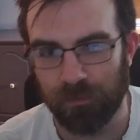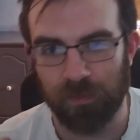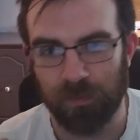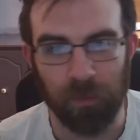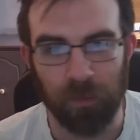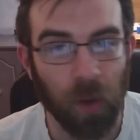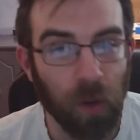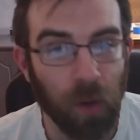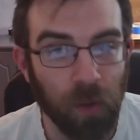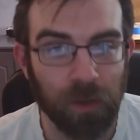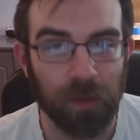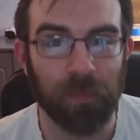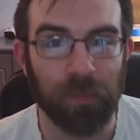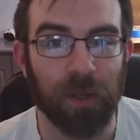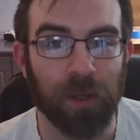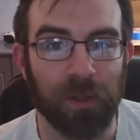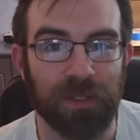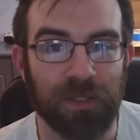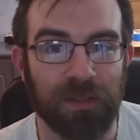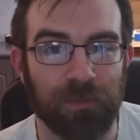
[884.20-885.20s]
The motor
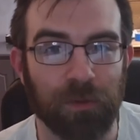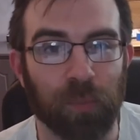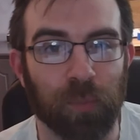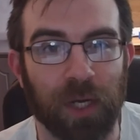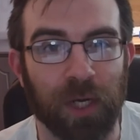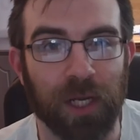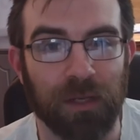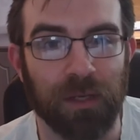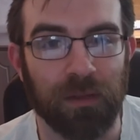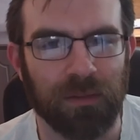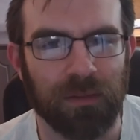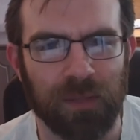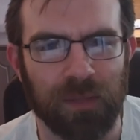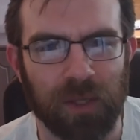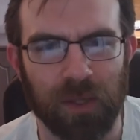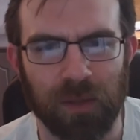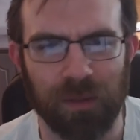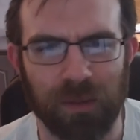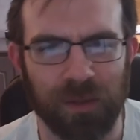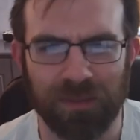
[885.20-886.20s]
parts of your brain are
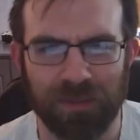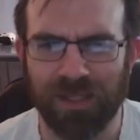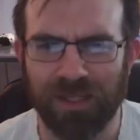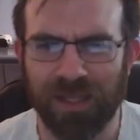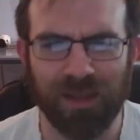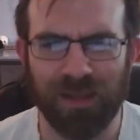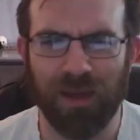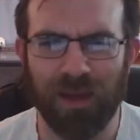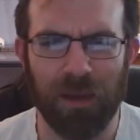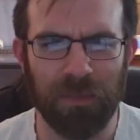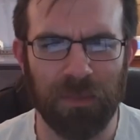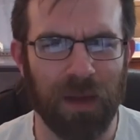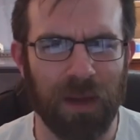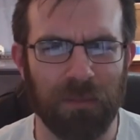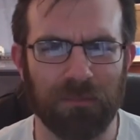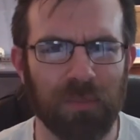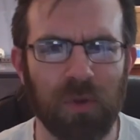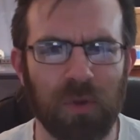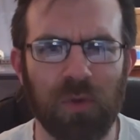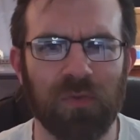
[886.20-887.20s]
going, yeah, I'm
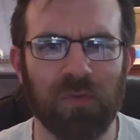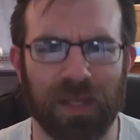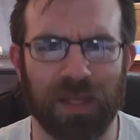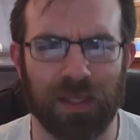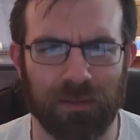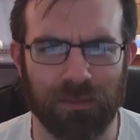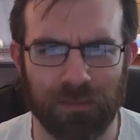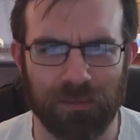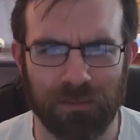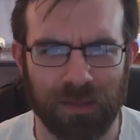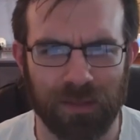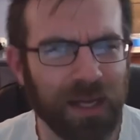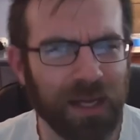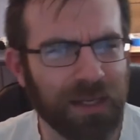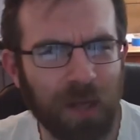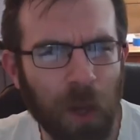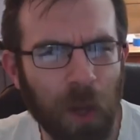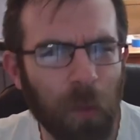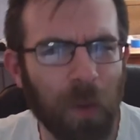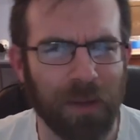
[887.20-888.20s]
not moving. I
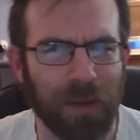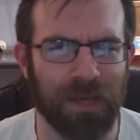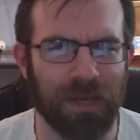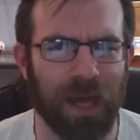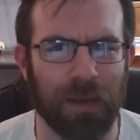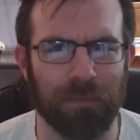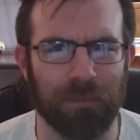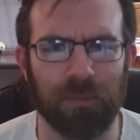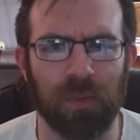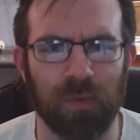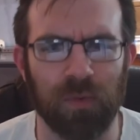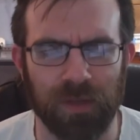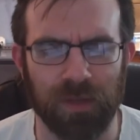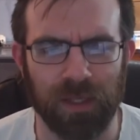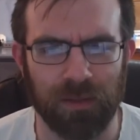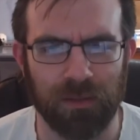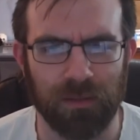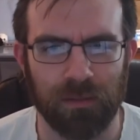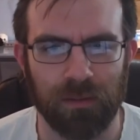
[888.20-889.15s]
know I'm not moving.